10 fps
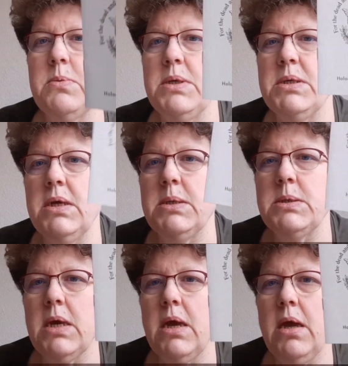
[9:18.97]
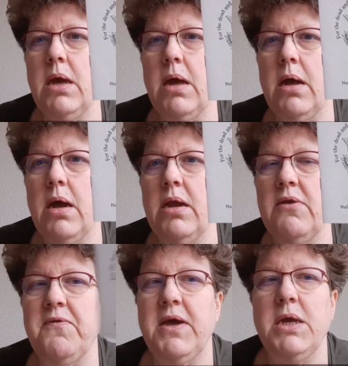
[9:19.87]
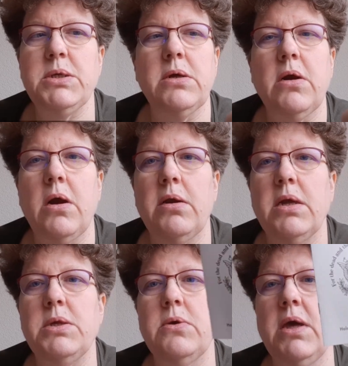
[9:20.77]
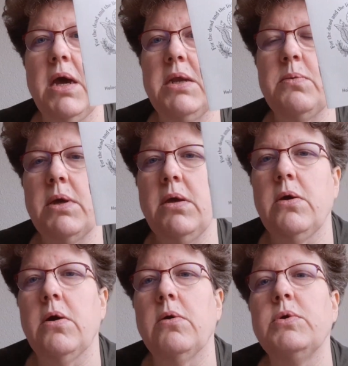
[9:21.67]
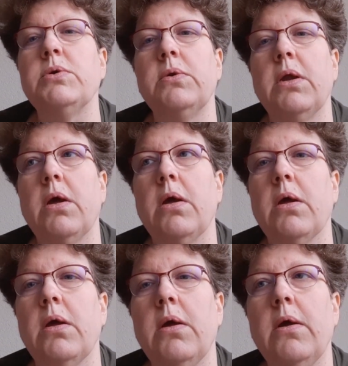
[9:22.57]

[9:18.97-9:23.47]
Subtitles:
which is a identification card that you get when you go to the